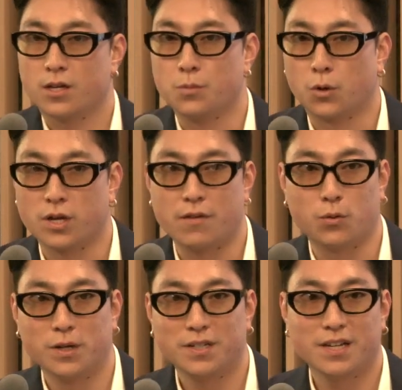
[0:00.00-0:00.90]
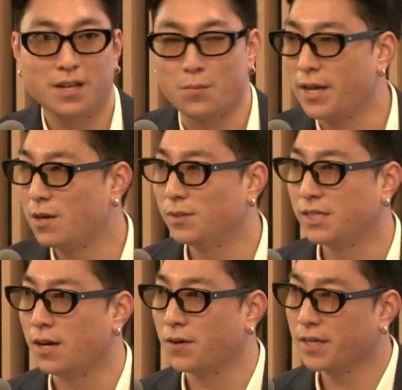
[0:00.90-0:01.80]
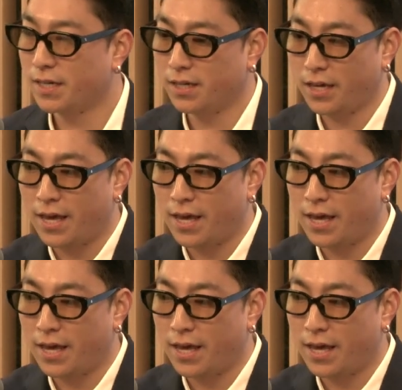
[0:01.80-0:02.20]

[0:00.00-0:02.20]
Good morning, everyone. My name is Eric,